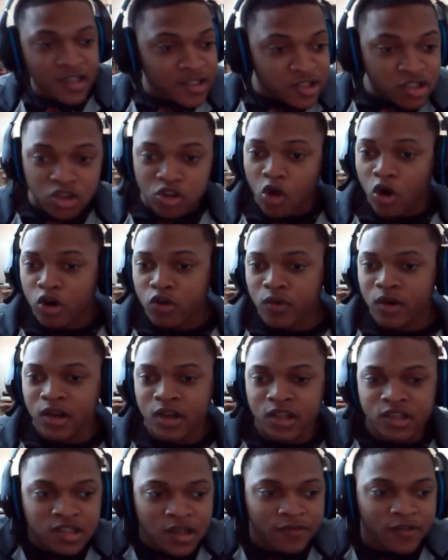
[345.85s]
slaughtering
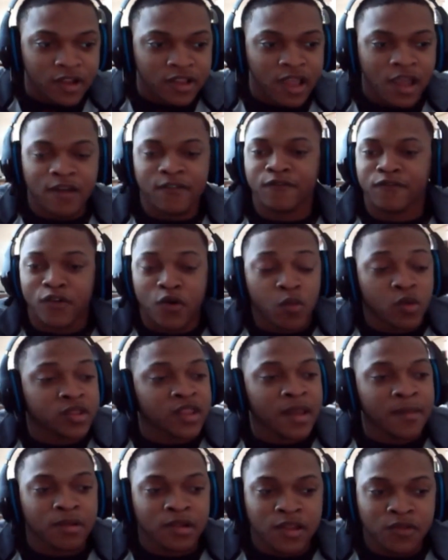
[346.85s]
and stuff like that for what
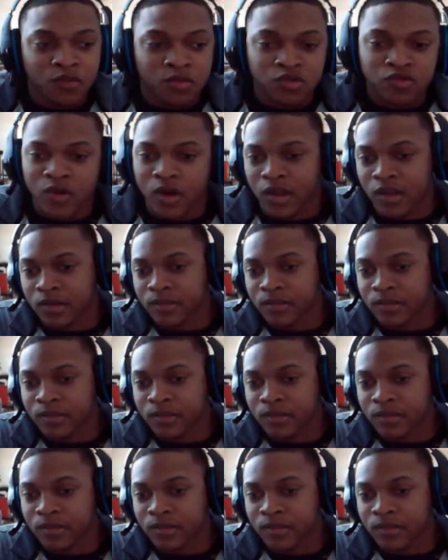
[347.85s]
they believed was right.